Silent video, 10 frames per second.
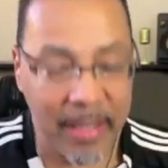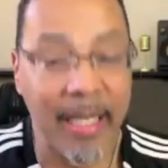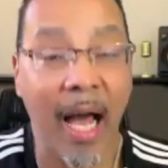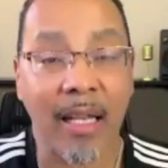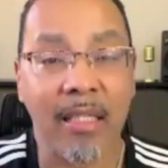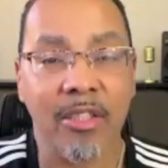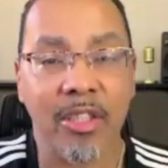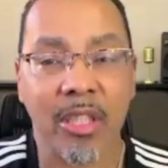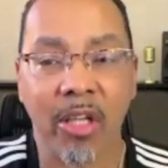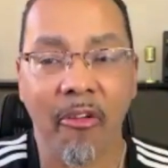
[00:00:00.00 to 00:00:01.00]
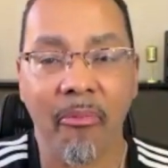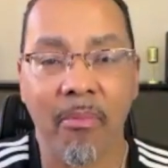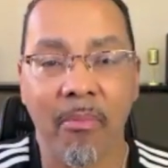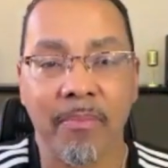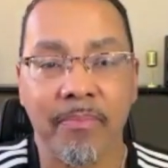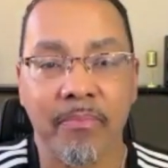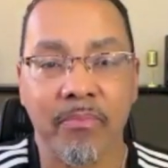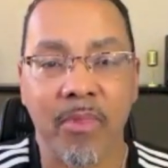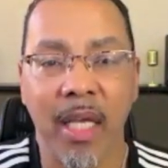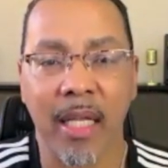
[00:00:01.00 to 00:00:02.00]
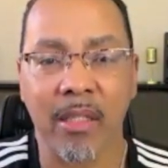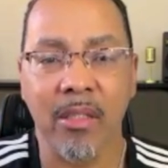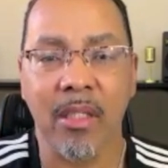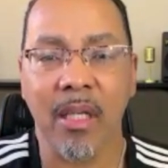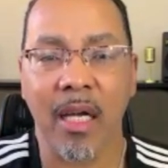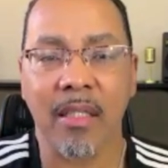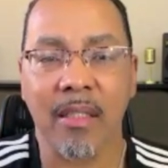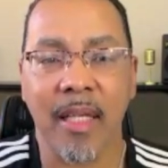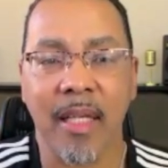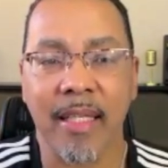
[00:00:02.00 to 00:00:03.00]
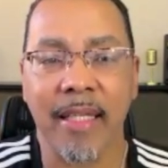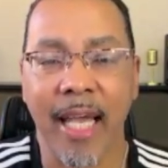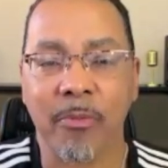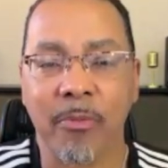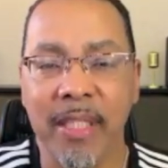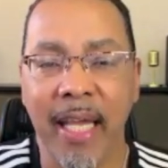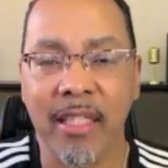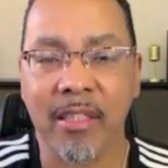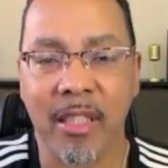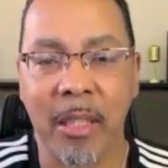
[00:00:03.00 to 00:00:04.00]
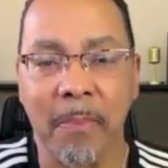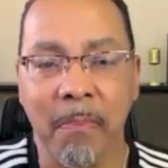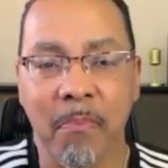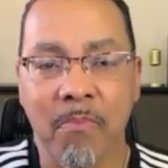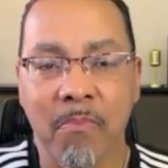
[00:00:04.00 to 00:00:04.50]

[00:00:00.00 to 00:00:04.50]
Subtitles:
knowledge and good understanding and explanation